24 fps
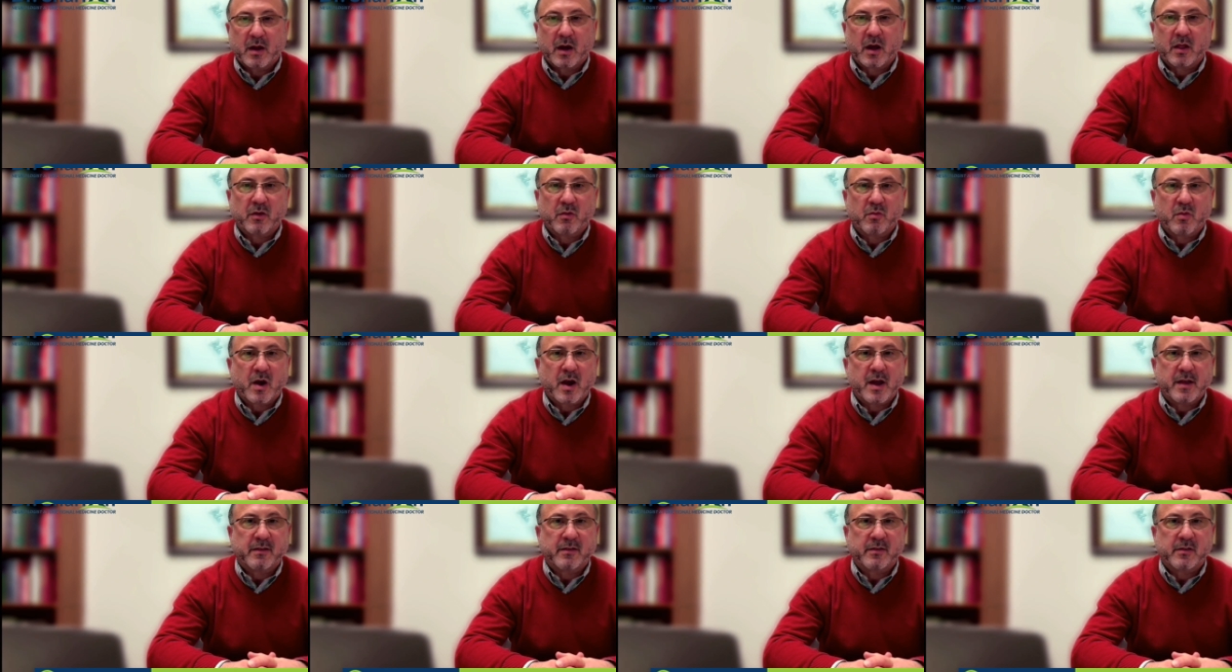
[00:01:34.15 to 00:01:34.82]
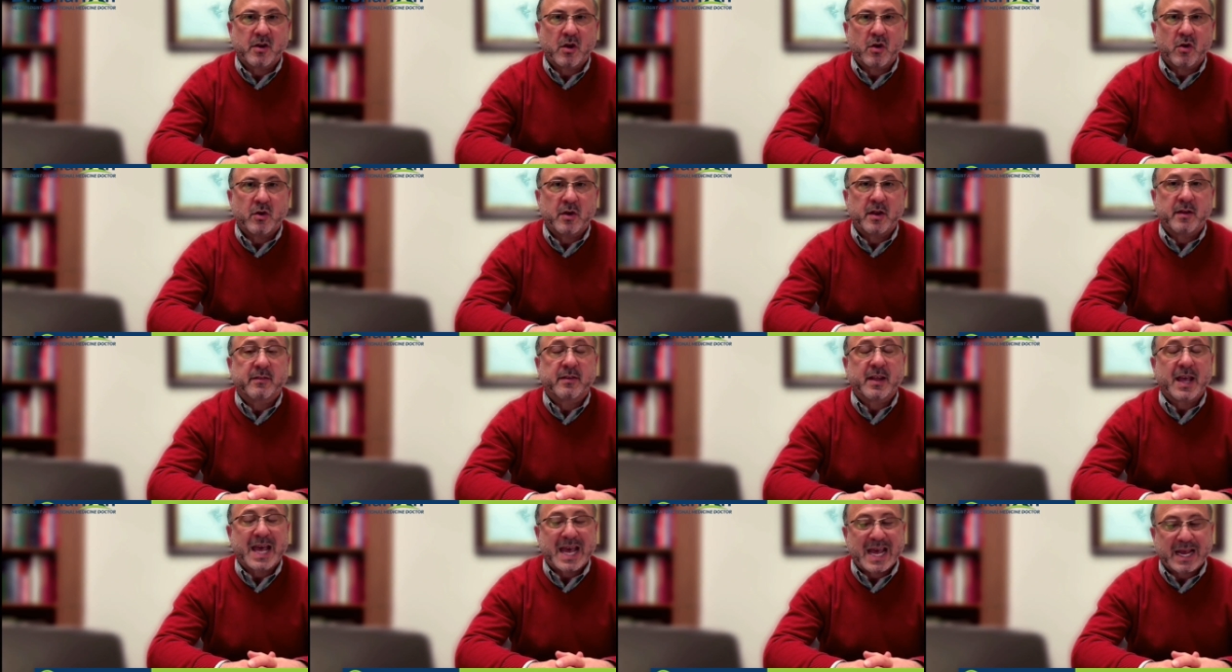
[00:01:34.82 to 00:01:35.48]
otherwise known
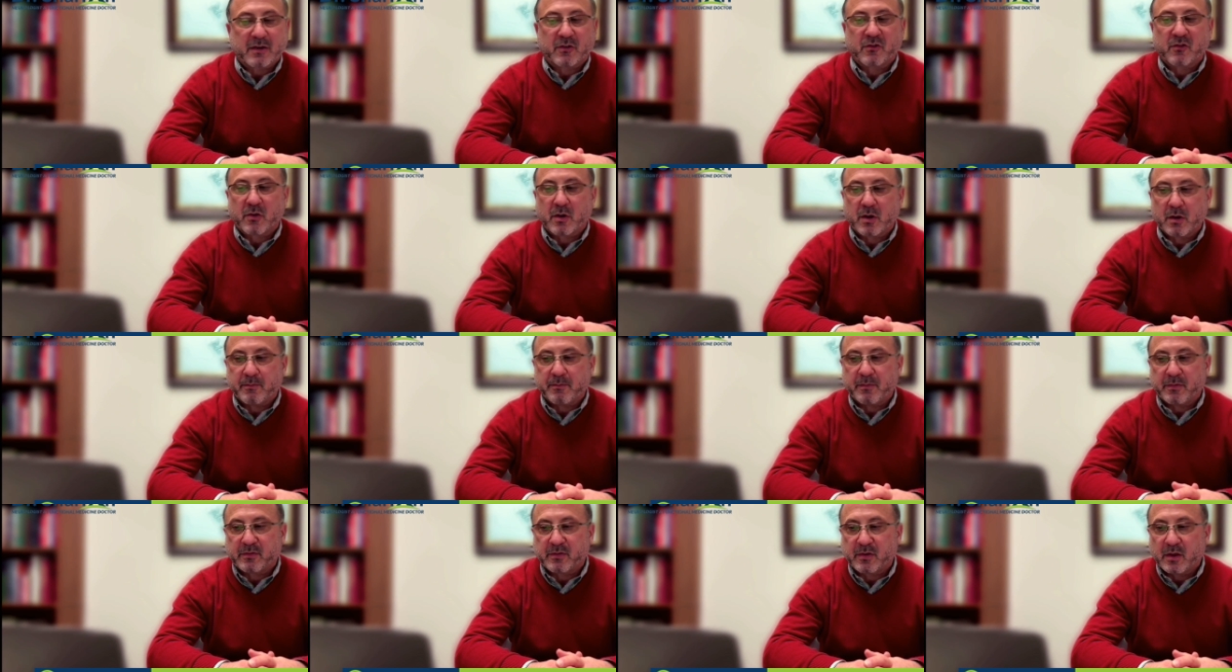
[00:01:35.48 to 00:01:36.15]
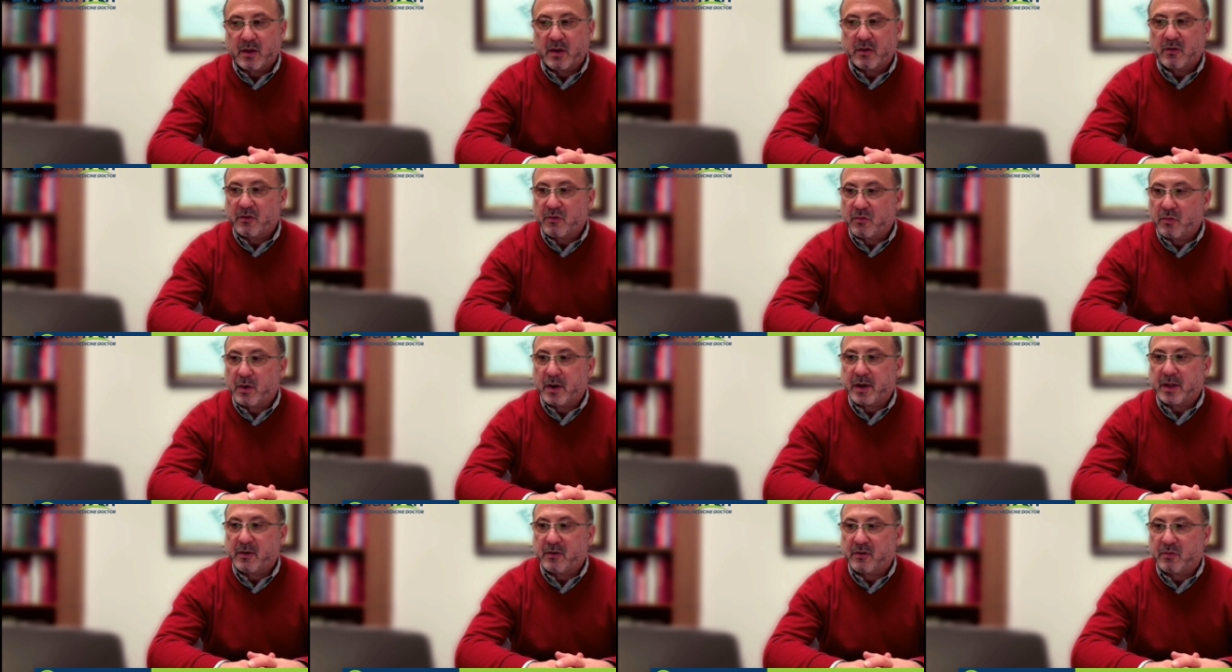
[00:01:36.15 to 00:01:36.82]
as ECTRIMS
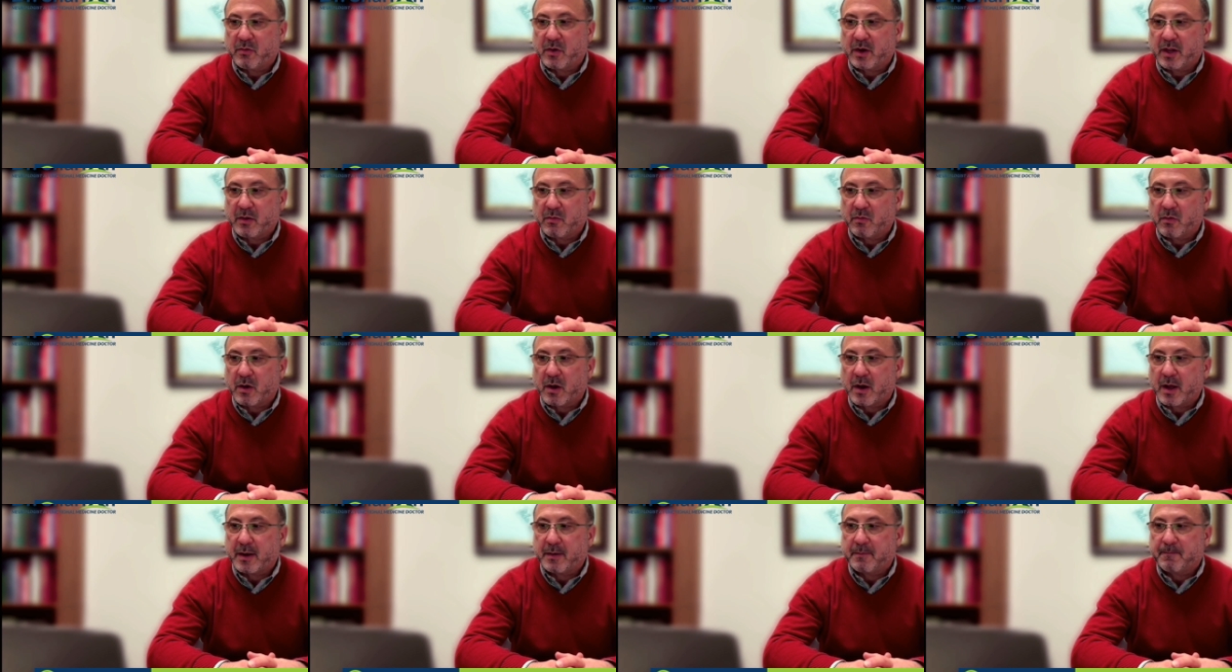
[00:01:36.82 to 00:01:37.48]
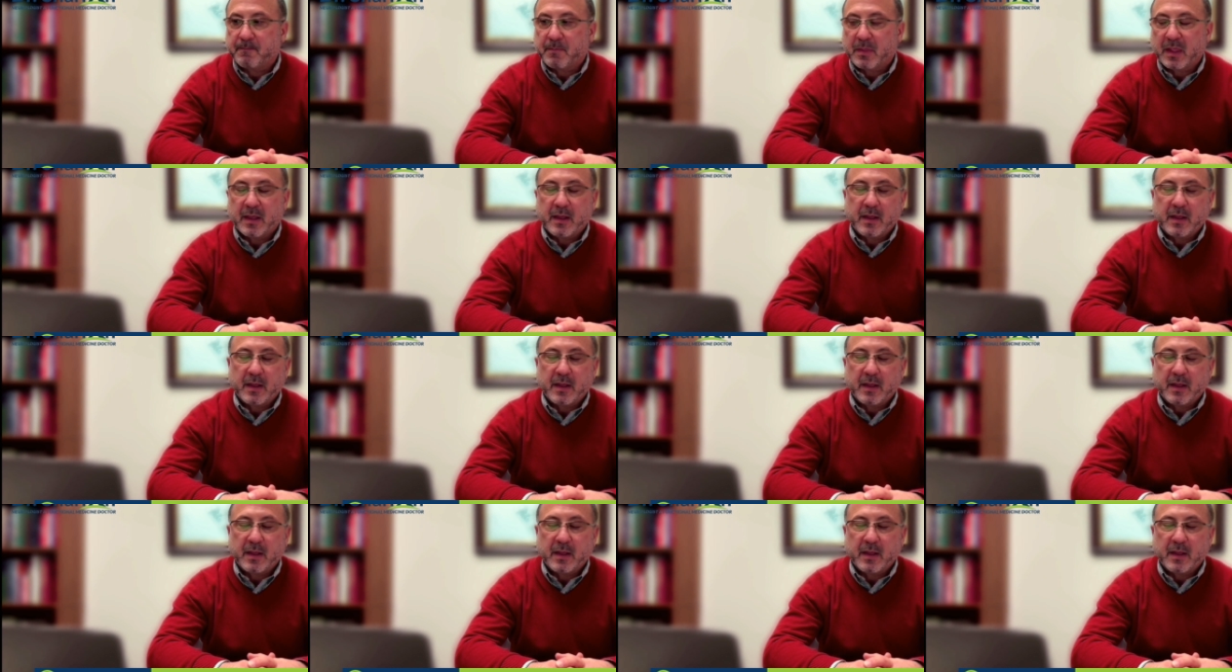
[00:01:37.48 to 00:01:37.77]
2021.